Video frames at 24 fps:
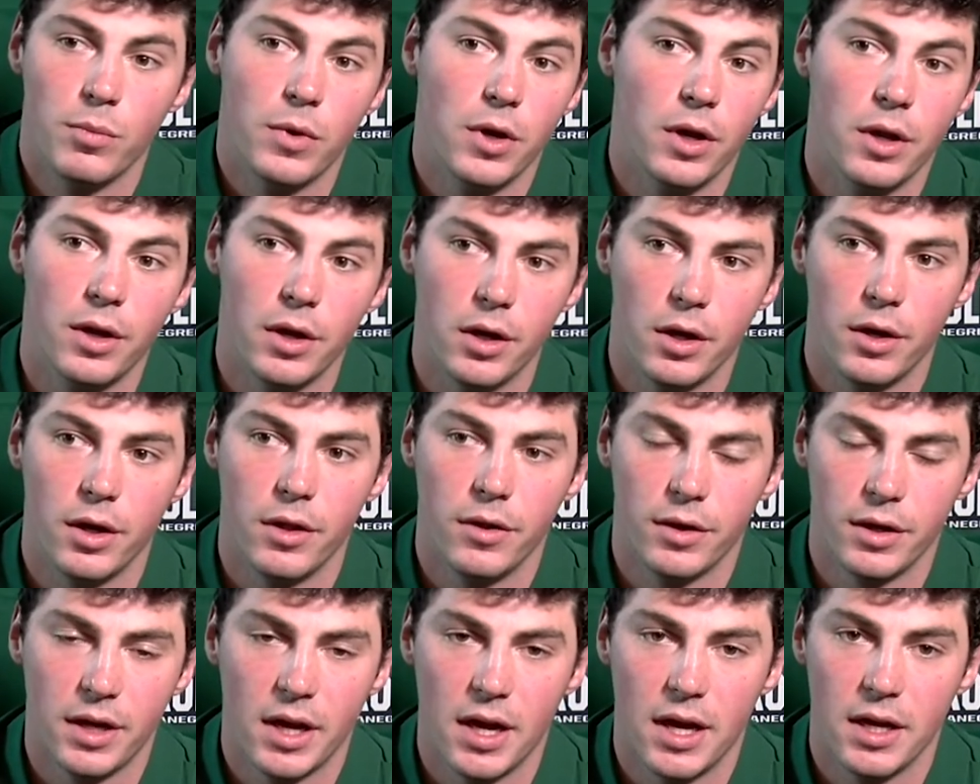on
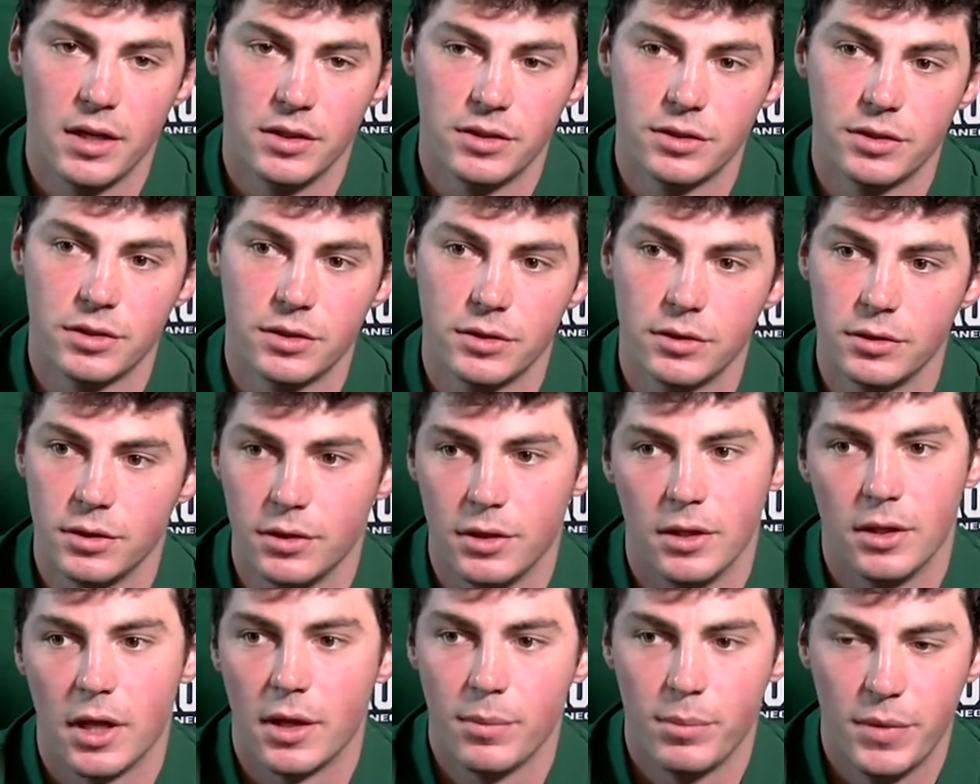other guys,
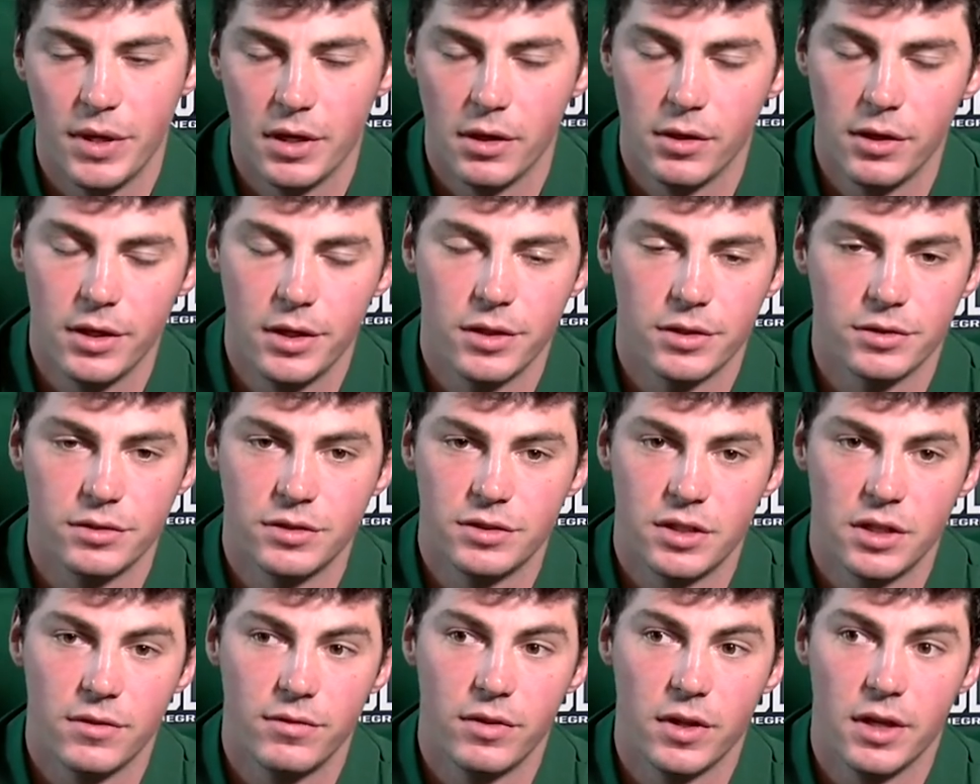like big leaguers and
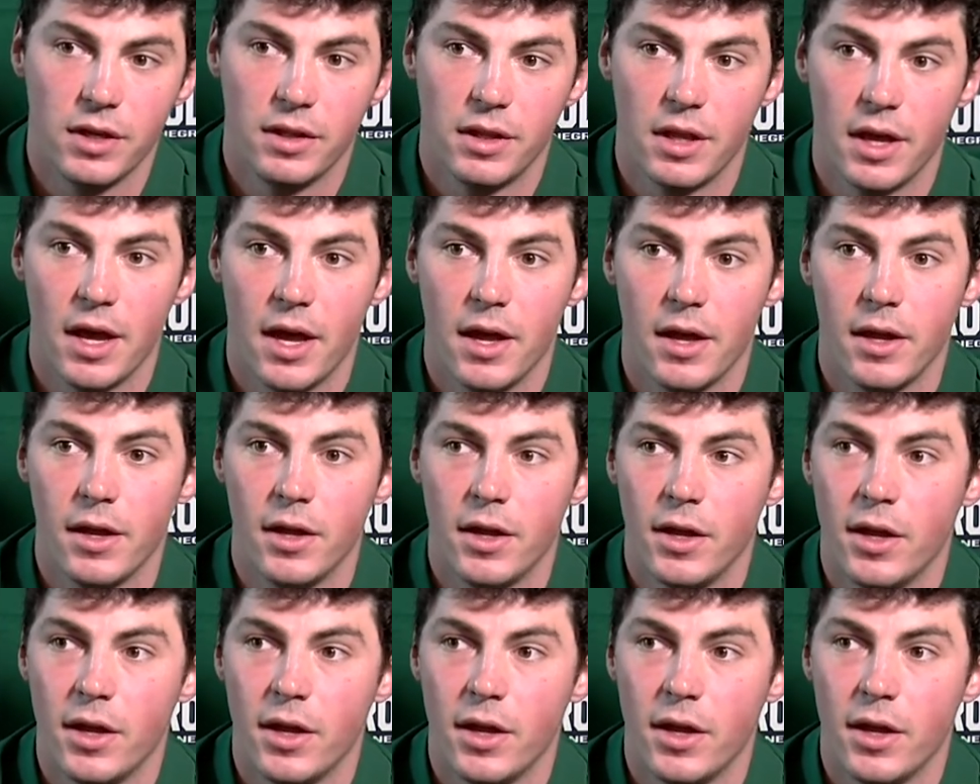stuff like that,